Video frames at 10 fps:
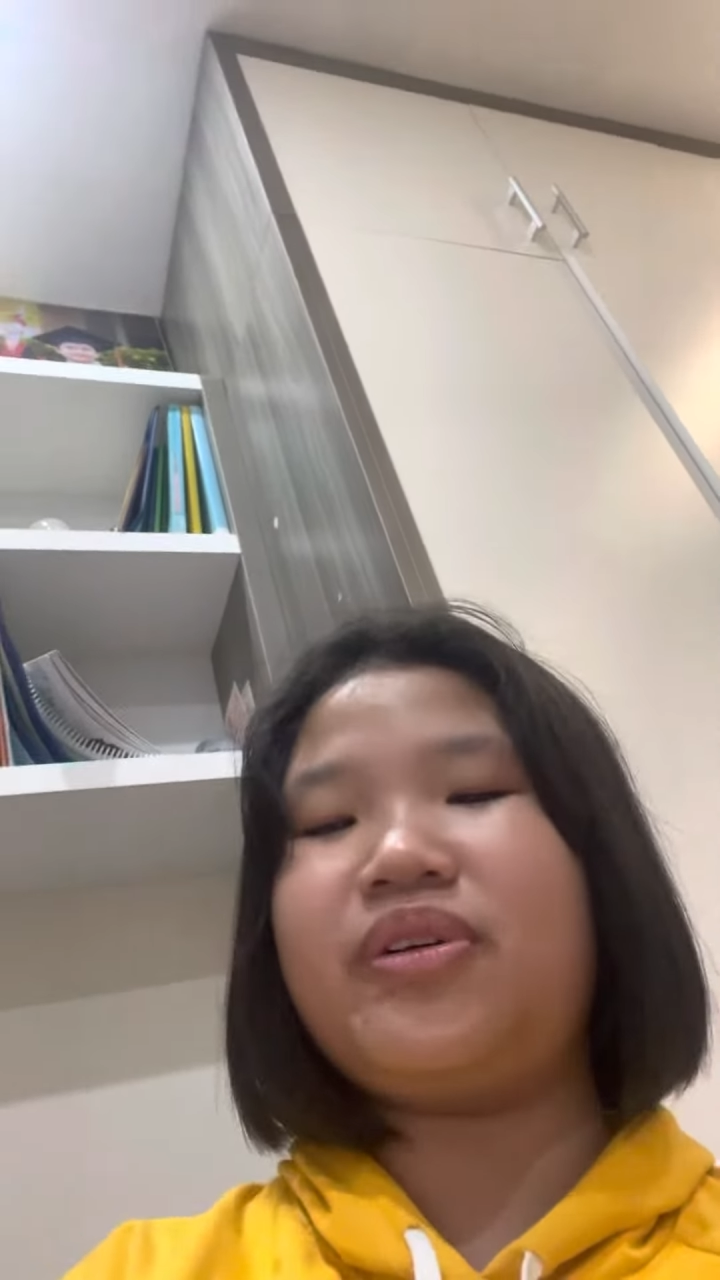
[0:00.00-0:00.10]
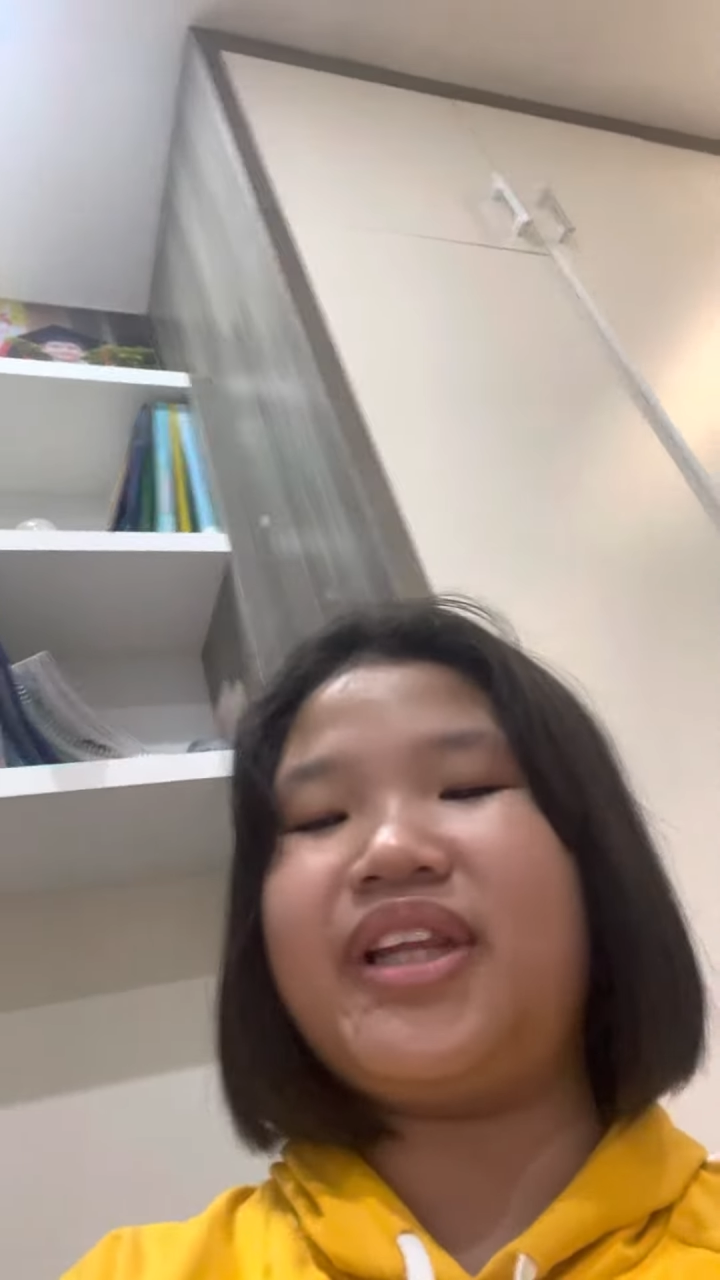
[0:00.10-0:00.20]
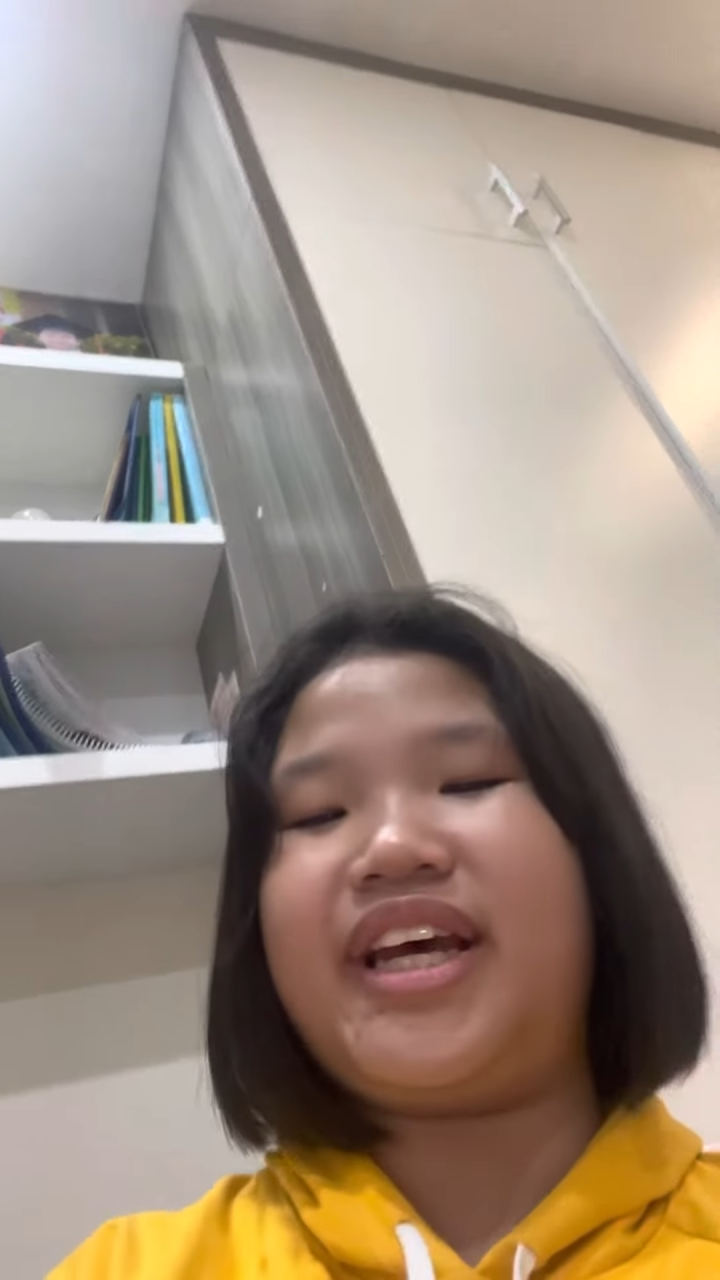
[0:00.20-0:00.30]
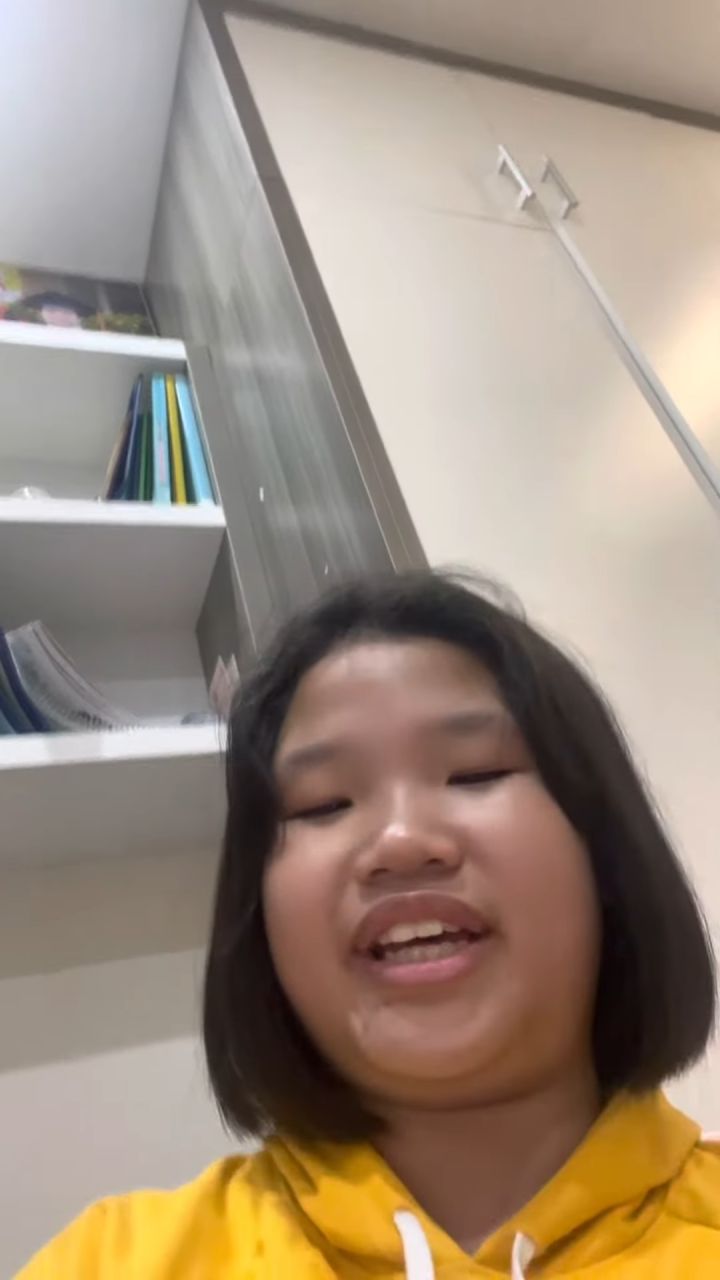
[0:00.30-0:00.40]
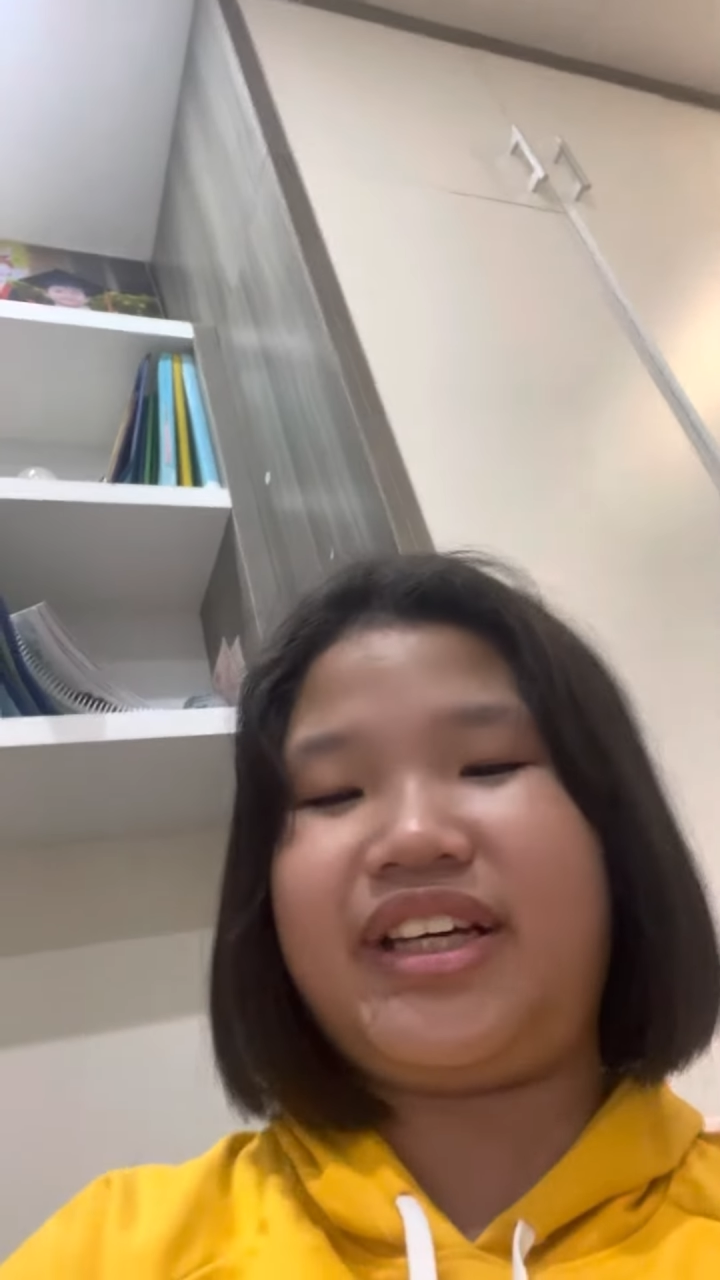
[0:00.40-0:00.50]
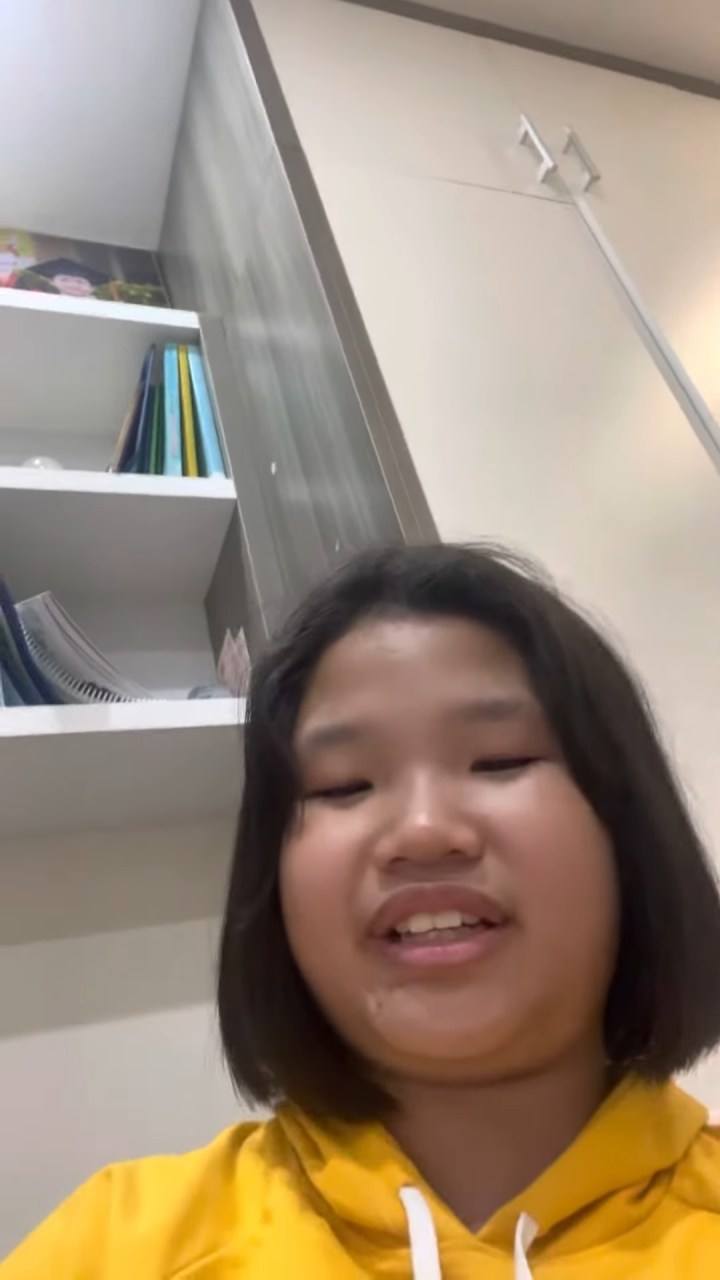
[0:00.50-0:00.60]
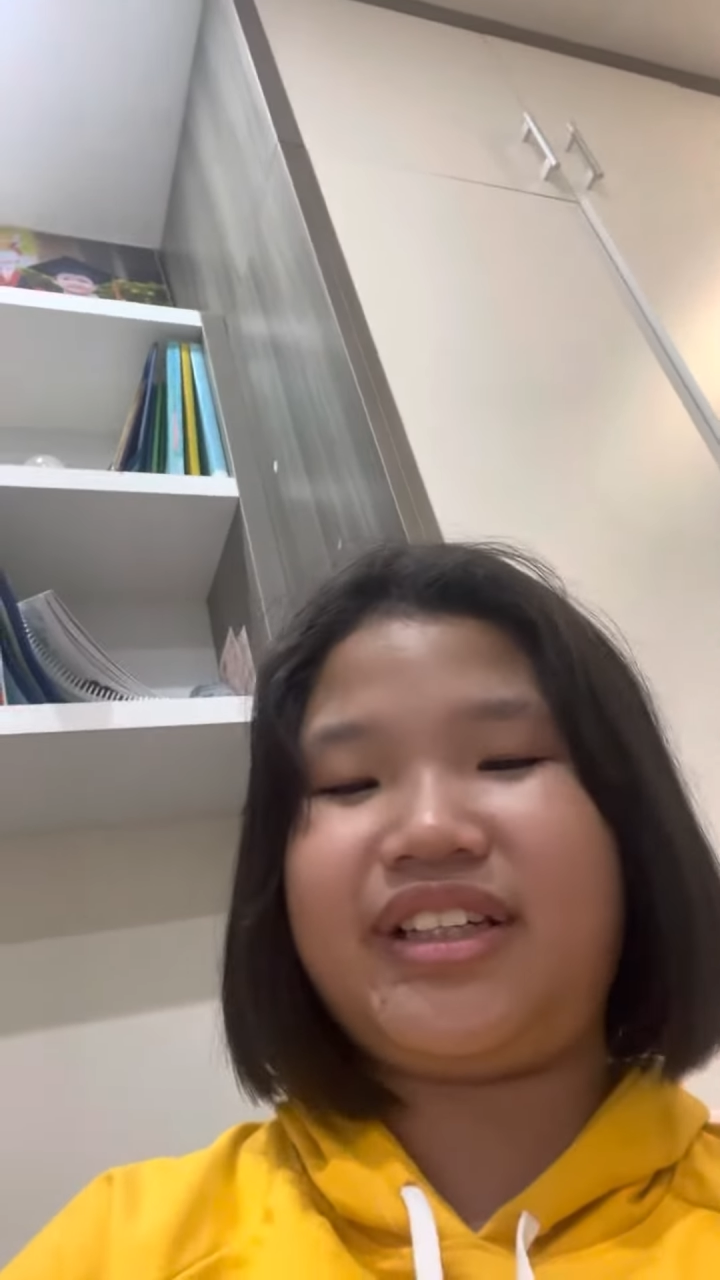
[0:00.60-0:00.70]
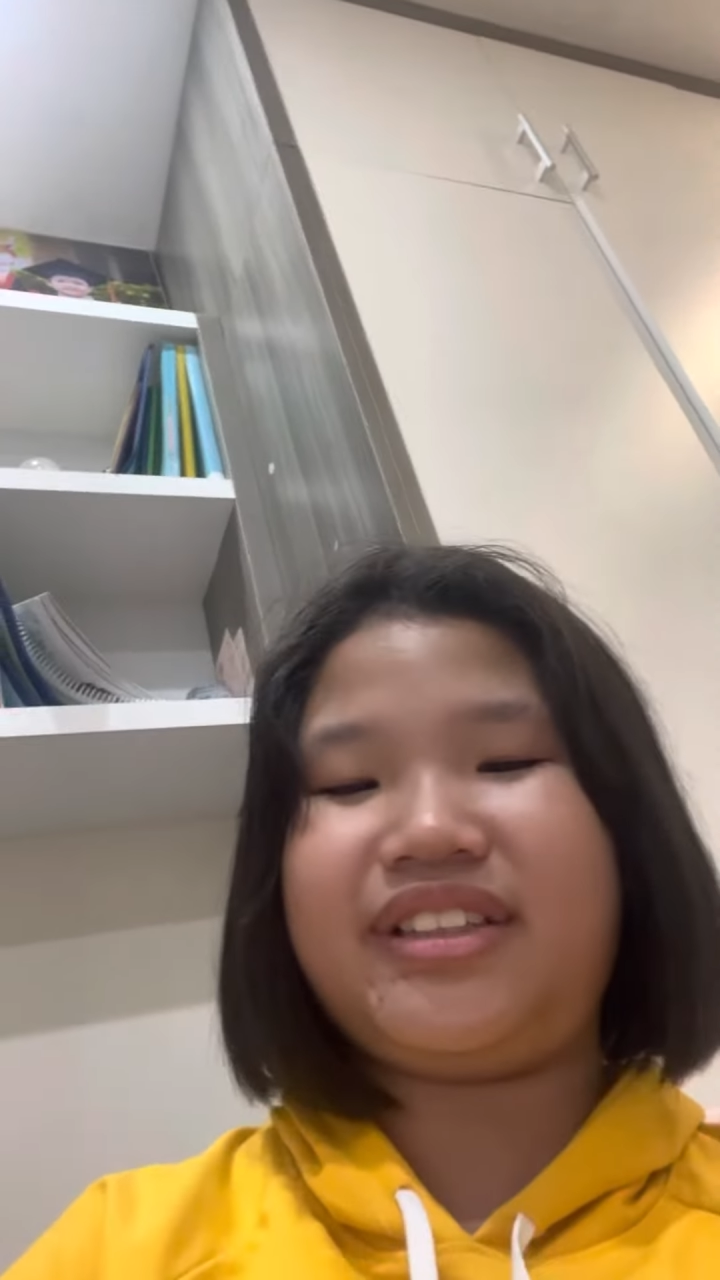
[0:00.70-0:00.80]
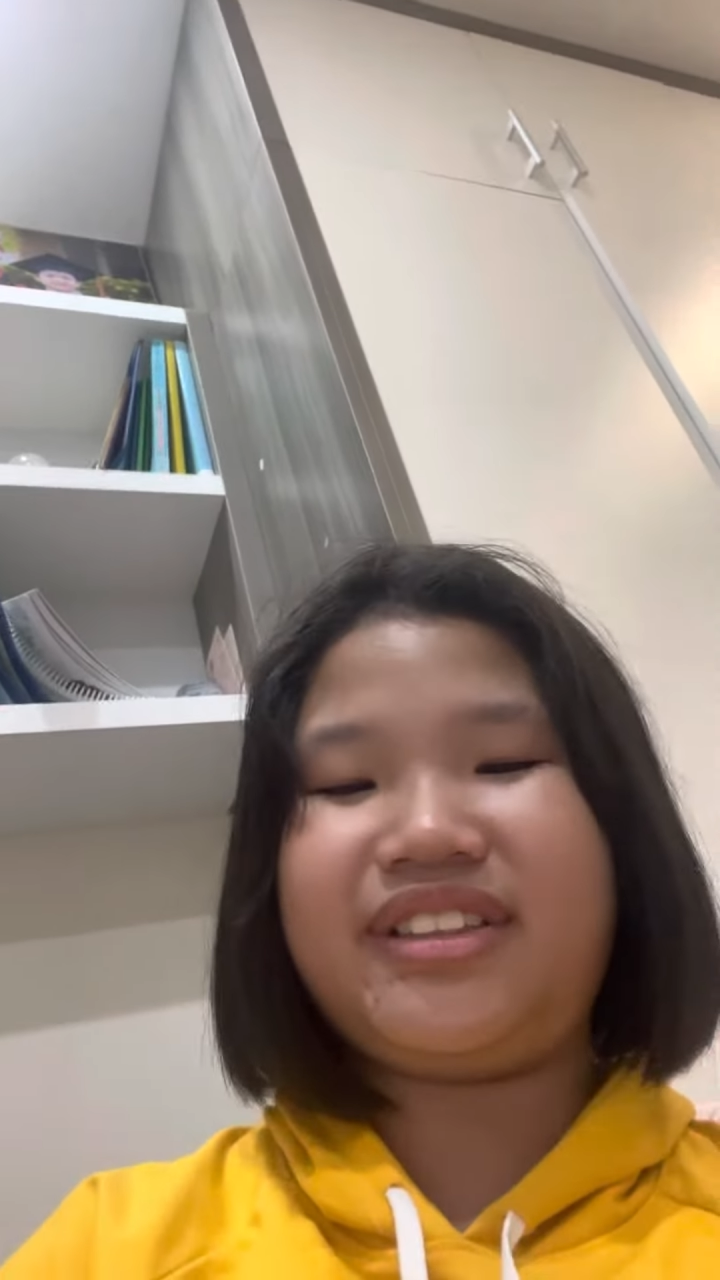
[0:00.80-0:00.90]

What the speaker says: lake.